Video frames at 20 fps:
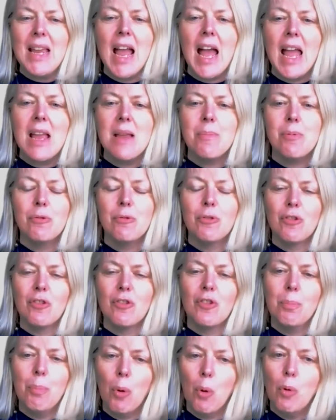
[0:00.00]
to support
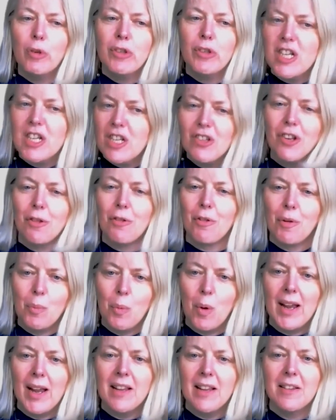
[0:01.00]
each other in ways that
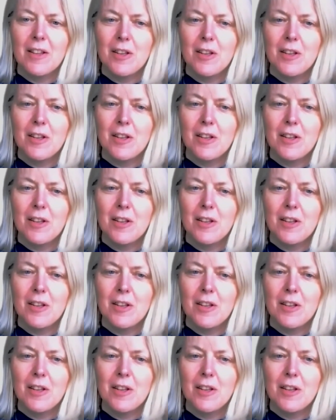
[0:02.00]
you didn't